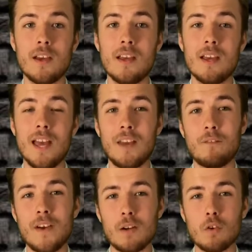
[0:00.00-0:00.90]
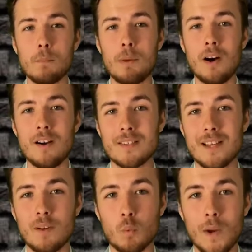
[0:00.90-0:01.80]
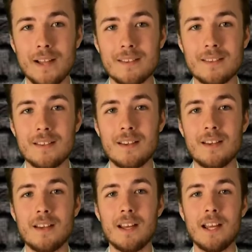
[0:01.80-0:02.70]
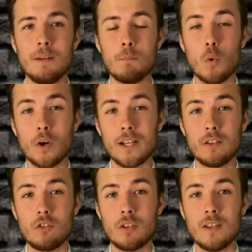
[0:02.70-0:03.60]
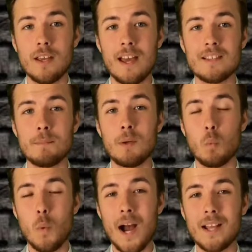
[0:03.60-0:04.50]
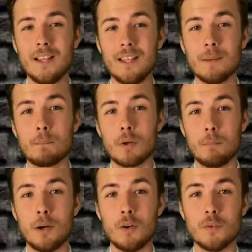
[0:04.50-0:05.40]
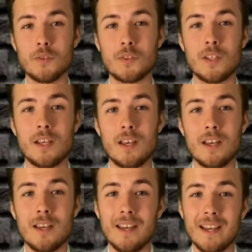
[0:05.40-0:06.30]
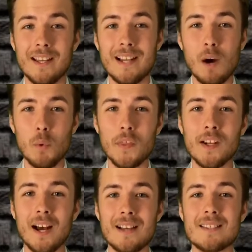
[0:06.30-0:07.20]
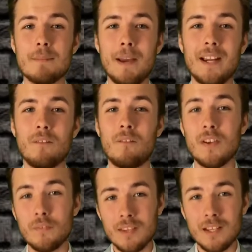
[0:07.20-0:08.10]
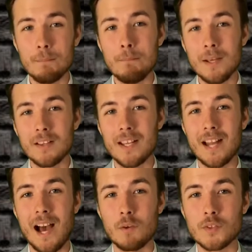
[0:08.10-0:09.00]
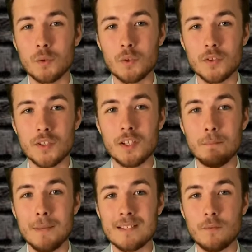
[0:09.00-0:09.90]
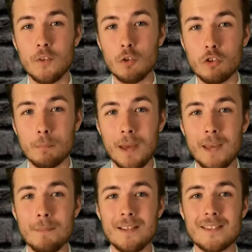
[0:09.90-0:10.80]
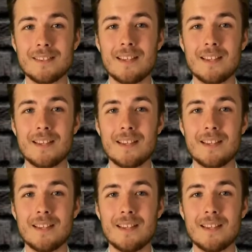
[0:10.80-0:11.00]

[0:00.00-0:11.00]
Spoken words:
a federal pause on rent and mortgage has been widely proposed. And now with an estimated 15 million households could miss future payments